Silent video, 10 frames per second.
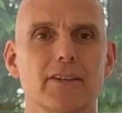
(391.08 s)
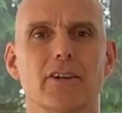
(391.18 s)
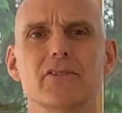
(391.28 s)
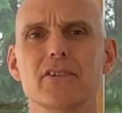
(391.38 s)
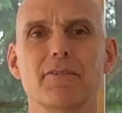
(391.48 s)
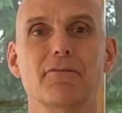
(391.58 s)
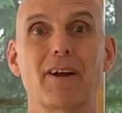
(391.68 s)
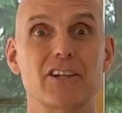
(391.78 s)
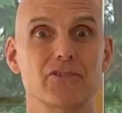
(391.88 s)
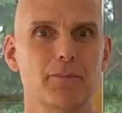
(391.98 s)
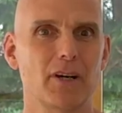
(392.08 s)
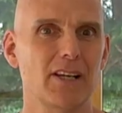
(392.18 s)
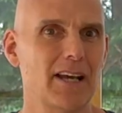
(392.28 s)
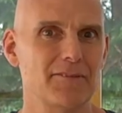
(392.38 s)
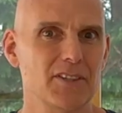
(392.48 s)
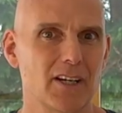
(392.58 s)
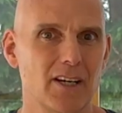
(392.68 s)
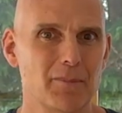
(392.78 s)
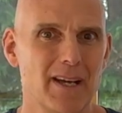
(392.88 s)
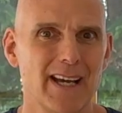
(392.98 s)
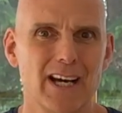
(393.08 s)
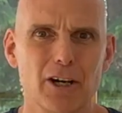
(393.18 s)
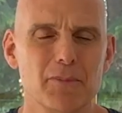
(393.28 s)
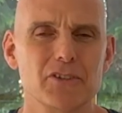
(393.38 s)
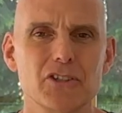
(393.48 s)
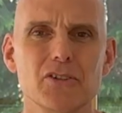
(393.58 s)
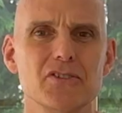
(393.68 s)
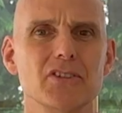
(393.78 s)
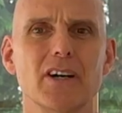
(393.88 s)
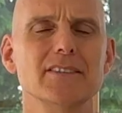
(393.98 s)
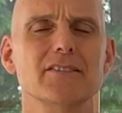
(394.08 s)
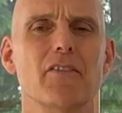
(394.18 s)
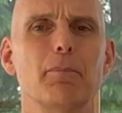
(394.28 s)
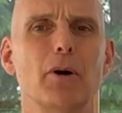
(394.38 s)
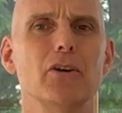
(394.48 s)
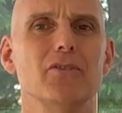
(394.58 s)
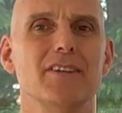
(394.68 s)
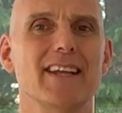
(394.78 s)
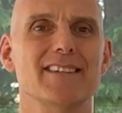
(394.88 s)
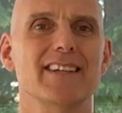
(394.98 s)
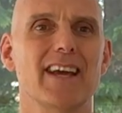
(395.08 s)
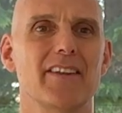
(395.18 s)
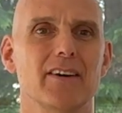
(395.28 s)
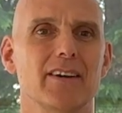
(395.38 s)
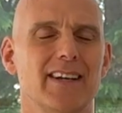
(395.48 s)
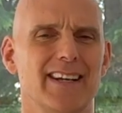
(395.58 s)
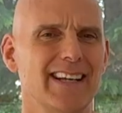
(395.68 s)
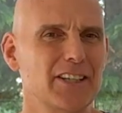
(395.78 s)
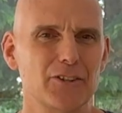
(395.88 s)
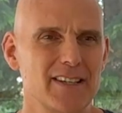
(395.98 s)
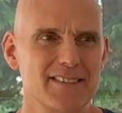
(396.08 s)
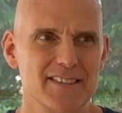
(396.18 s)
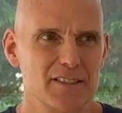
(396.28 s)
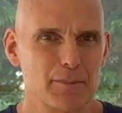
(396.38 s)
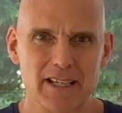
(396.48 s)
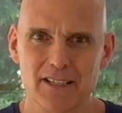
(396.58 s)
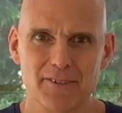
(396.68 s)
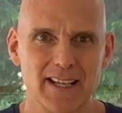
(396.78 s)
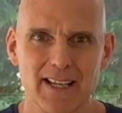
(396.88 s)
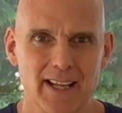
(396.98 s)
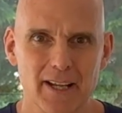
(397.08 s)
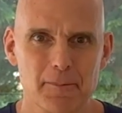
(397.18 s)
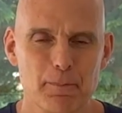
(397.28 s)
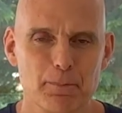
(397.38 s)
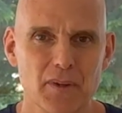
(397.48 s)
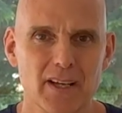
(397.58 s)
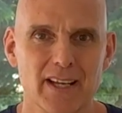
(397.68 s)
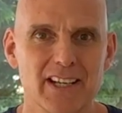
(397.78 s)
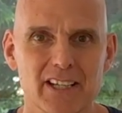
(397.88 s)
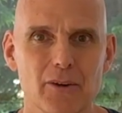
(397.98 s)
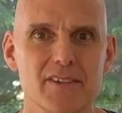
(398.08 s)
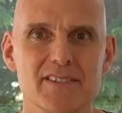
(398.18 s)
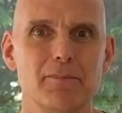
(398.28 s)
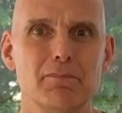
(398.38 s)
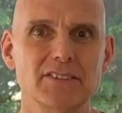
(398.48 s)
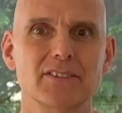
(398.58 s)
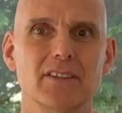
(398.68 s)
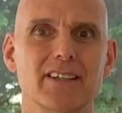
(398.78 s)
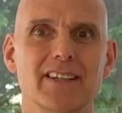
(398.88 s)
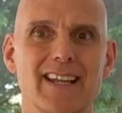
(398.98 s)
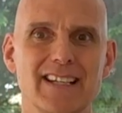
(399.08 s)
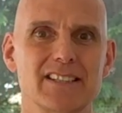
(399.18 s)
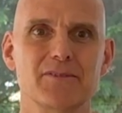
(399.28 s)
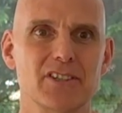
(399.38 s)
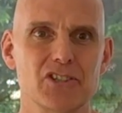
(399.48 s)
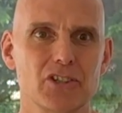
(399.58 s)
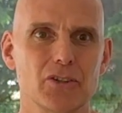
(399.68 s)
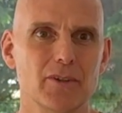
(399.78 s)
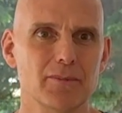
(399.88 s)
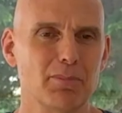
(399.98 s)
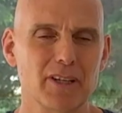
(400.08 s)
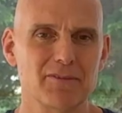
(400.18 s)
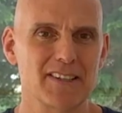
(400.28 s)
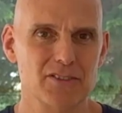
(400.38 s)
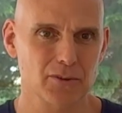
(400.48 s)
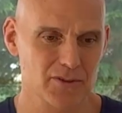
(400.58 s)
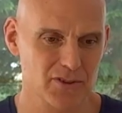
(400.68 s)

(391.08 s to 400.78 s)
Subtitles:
Go to the fracture in my left arm, help the two sides of the bone knit together, increase the speed of healing, encourage the muscle and connective tissue and blood vessels